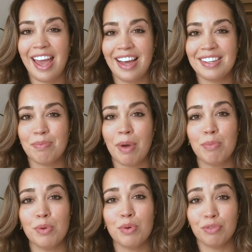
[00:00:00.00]
and my
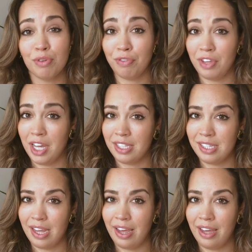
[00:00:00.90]
beautiful
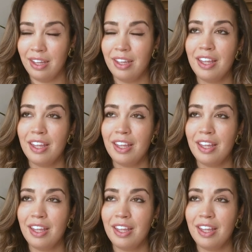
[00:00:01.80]
fiance,